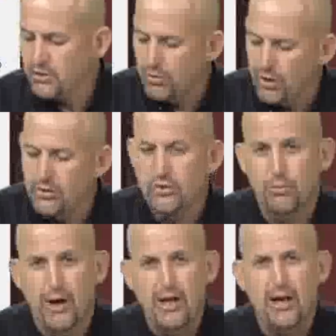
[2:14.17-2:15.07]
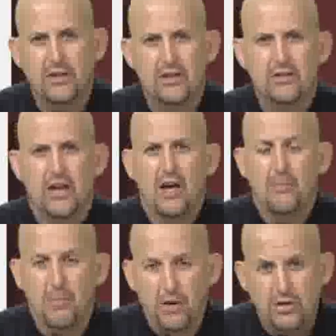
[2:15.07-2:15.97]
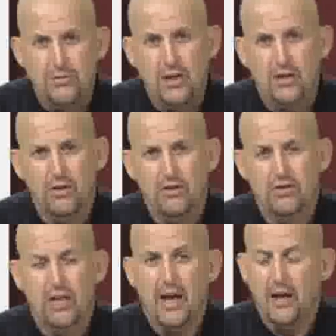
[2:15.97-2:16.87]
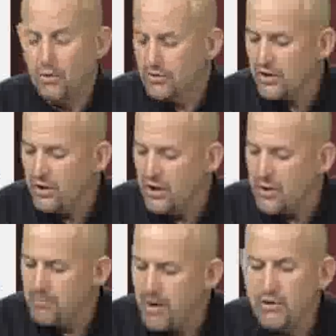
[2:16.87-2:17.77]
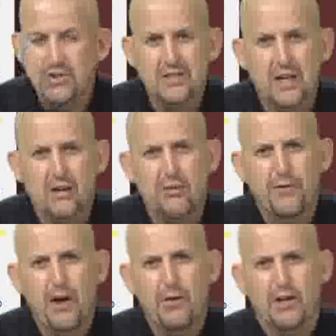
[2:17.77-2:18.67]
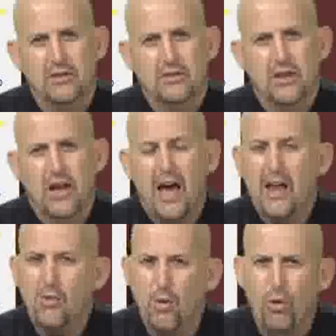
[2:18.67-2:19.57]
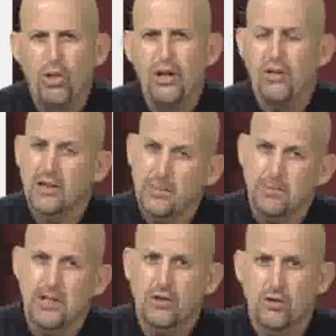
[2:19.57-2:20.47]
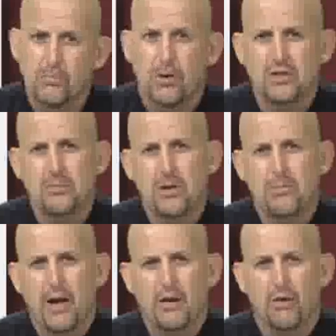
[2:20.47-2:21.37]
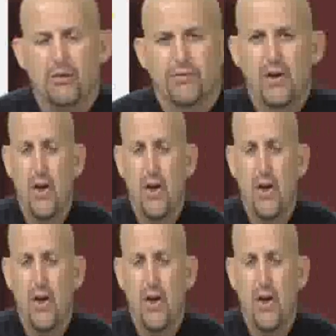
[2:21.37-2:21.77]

grills, radiators, motor vehicles, and also motorcycle fairings and all little clips that could possibly break off.